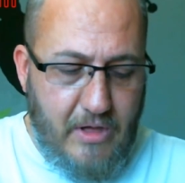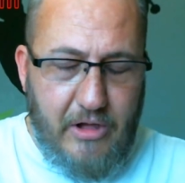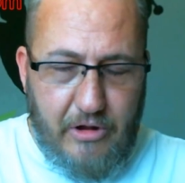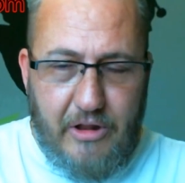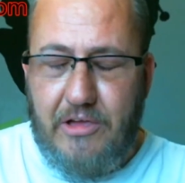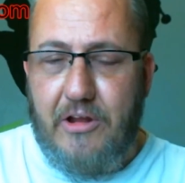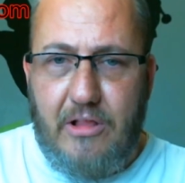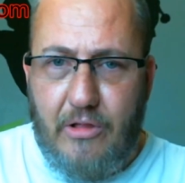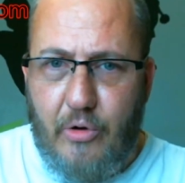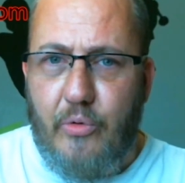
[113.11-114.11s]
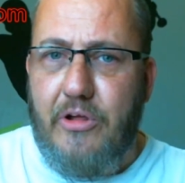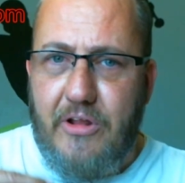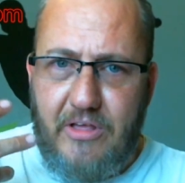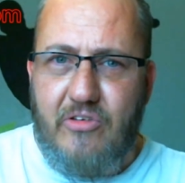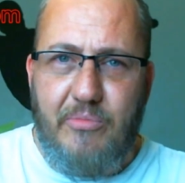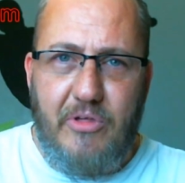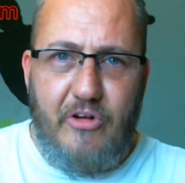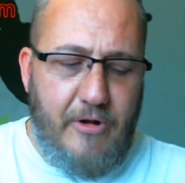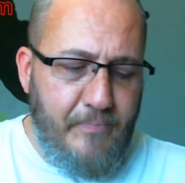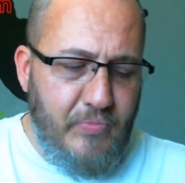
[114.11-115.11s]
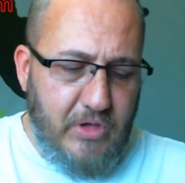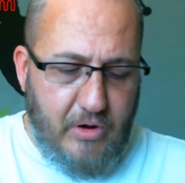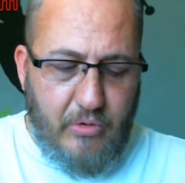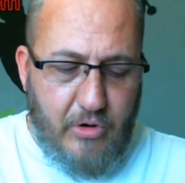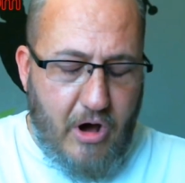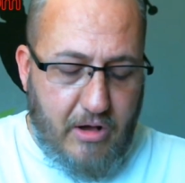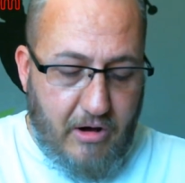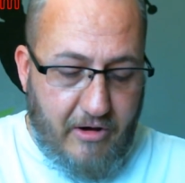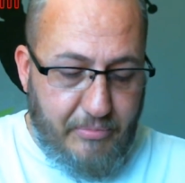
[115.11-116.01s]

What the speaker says: you didn't get a clone or you didn't get some other, knockoff.